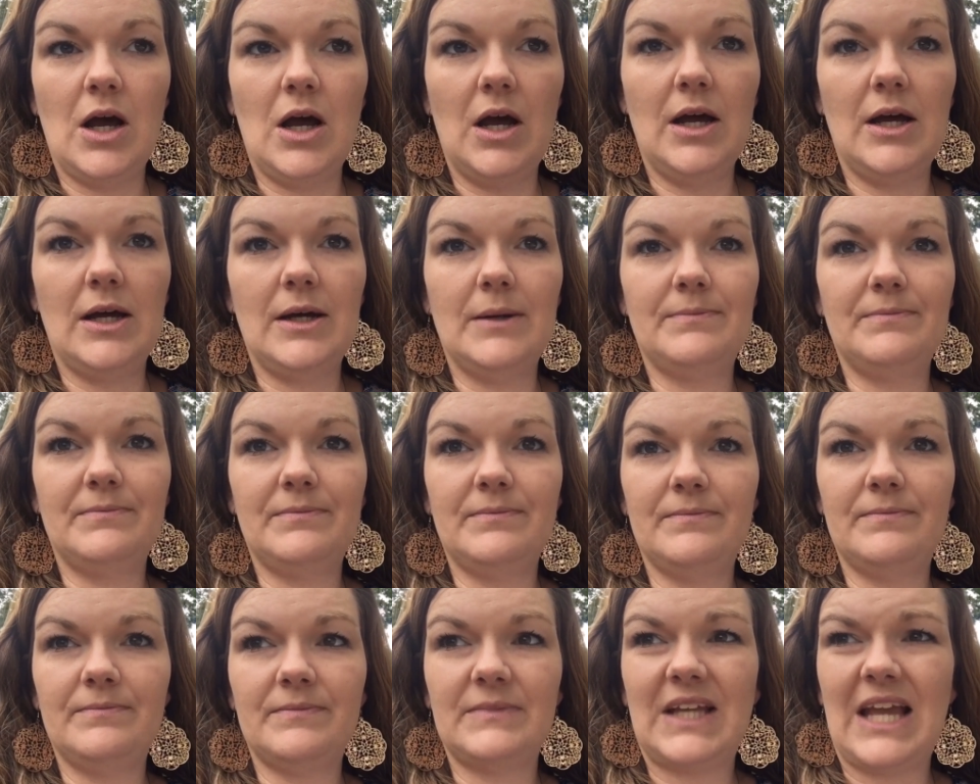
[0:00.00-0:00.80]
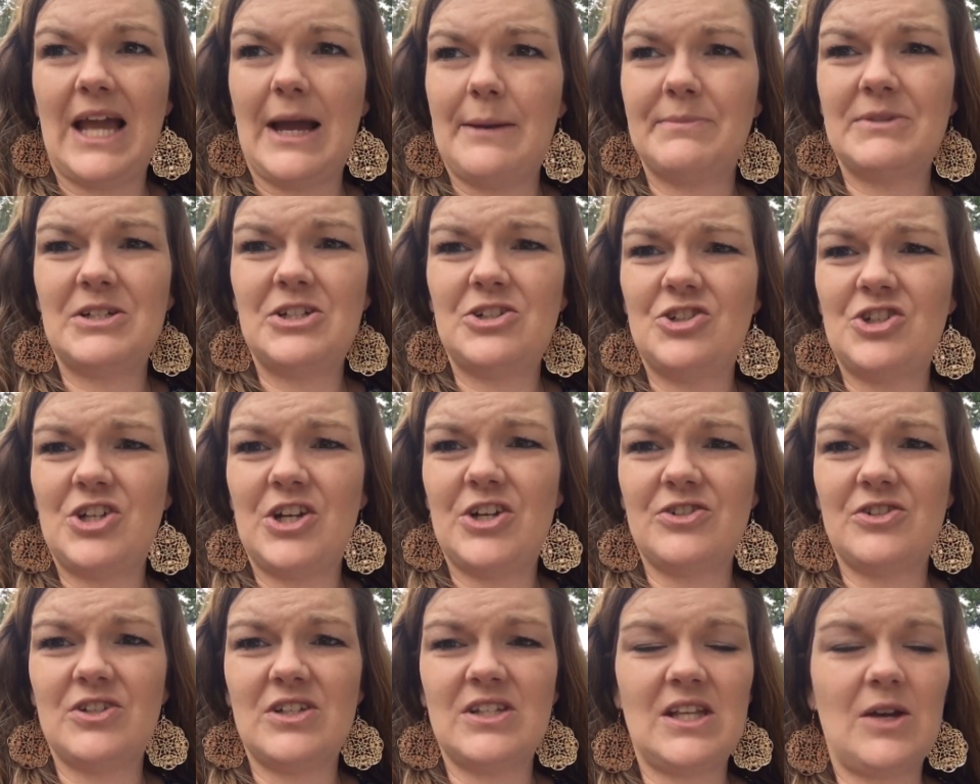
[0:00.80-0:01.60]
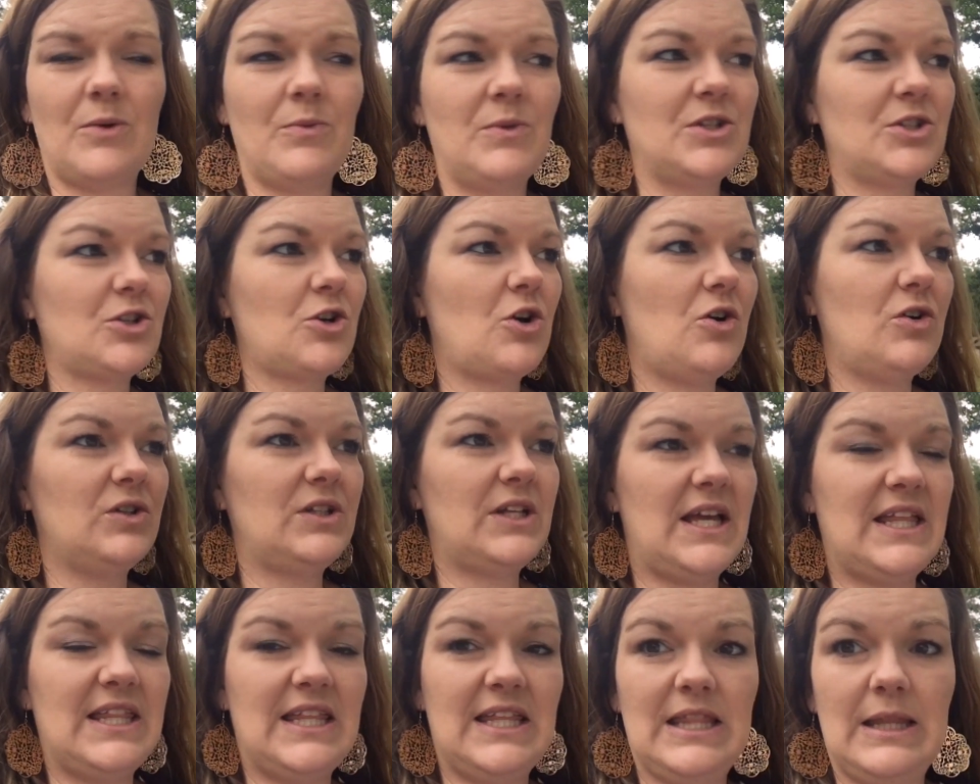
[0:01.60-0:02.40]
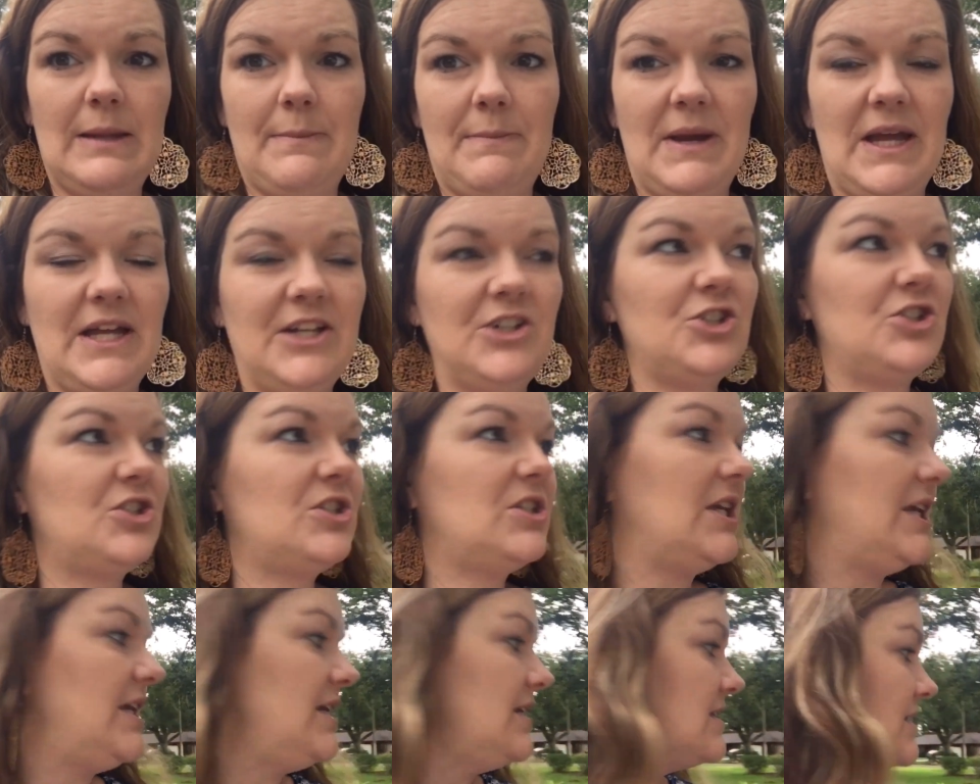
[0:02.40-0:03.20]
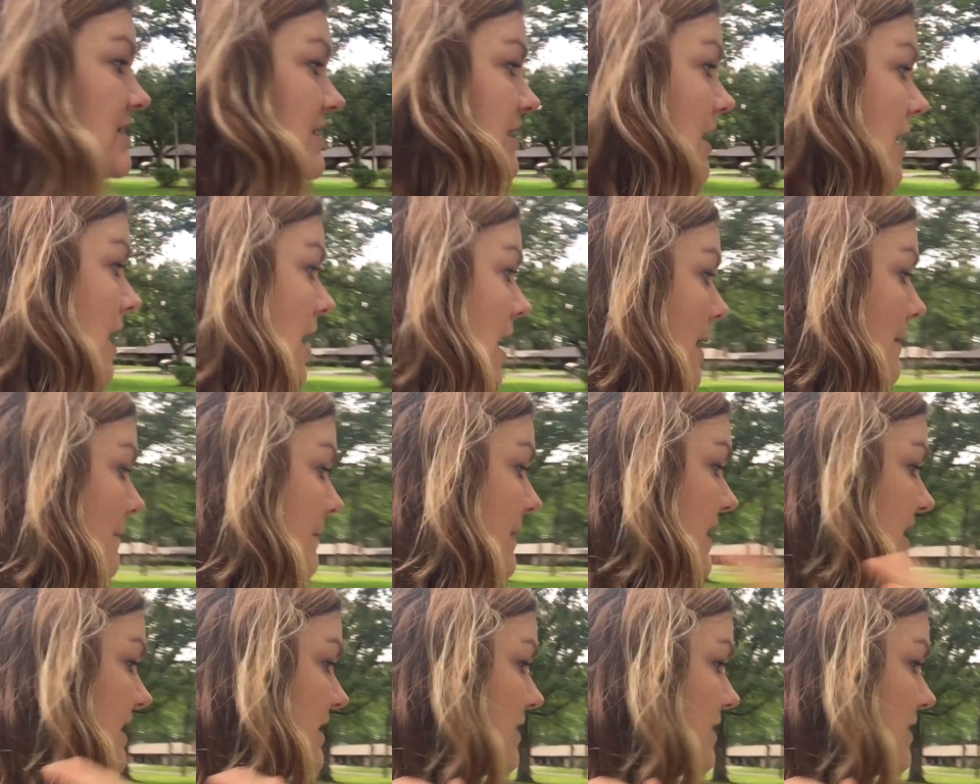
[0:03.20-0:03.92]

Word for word: um, captain chairs, is that what it's called? And then the bench seat. But